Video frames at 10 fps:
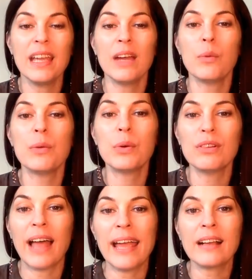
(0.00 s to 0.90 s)
we
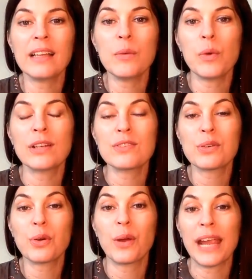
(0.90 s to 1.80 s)
will likely want to
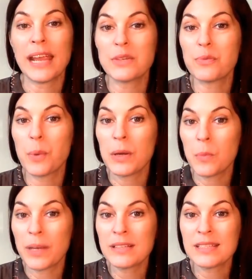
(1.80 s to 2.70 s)
create
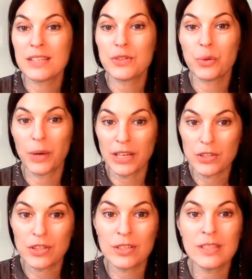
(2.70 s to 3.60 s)
win-win
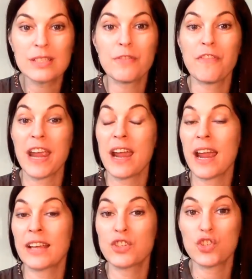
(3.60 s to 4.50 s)
situations, fair
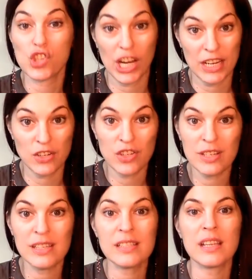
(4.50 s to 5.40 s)

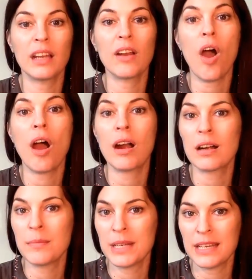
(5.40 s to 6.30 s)
exchanges, and
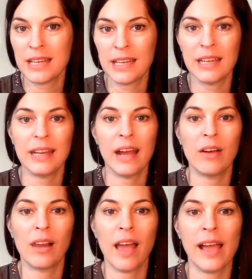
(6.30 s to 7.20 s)
harmony in
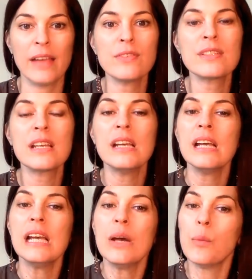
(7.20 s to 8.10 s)
our lives,
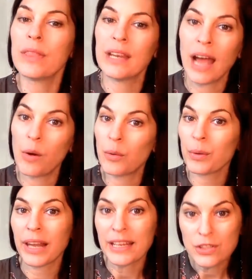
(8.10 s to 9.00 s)
within our
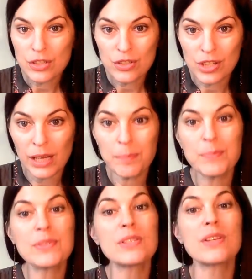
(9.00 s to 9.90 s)

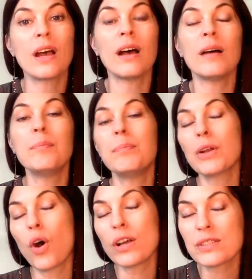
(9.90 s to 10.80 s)
relationships, but
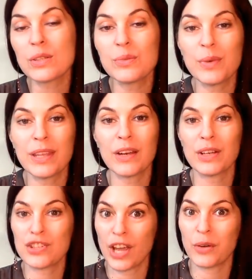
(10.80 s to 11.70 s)
also within
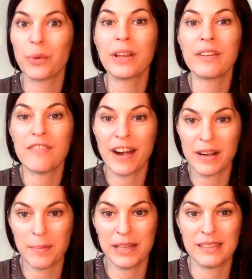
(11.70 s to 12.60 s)
our general
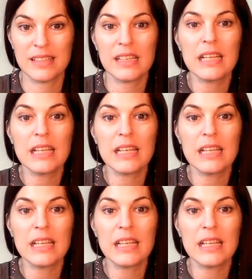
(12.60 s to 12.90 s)
environment.